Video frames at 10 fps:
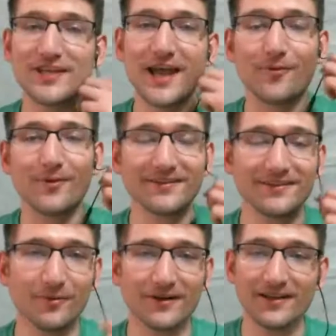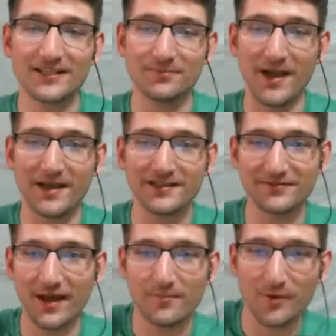check when his
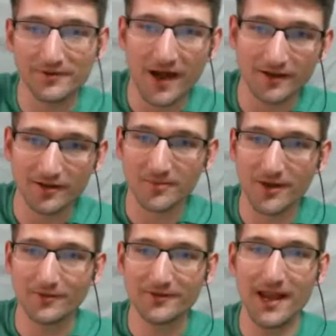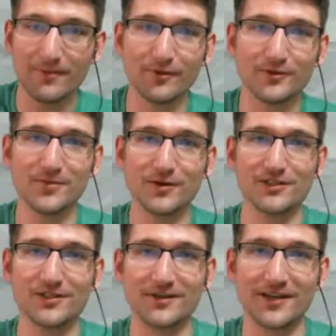pants got pulled down a little bit when Gabriel was
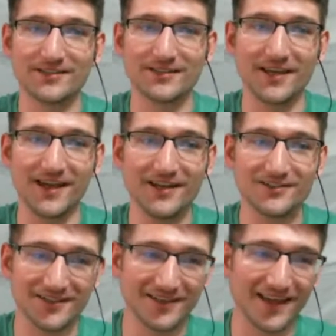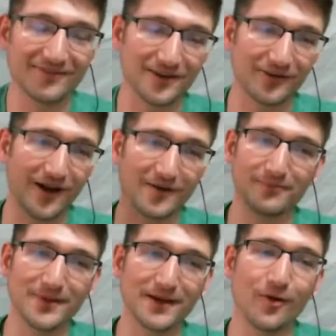pushing him against the cage and he gave the crowd
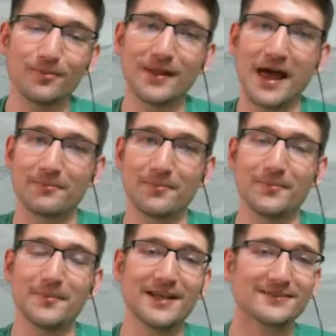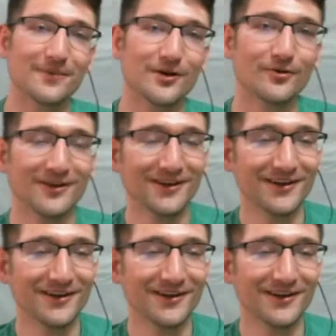a big old black beast moon?